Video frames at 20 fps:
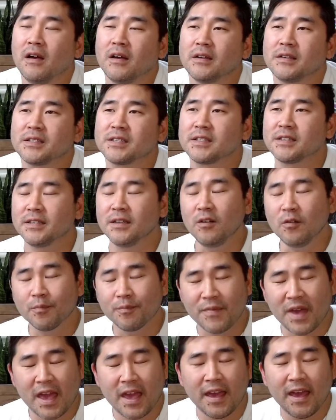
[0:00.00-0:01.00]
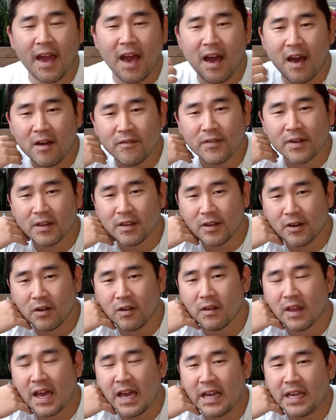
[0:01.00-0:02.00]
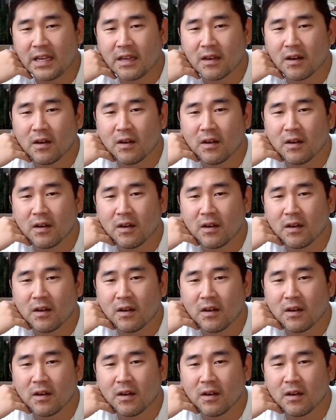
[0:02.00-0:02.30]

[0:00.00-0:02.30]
still may have a little, like,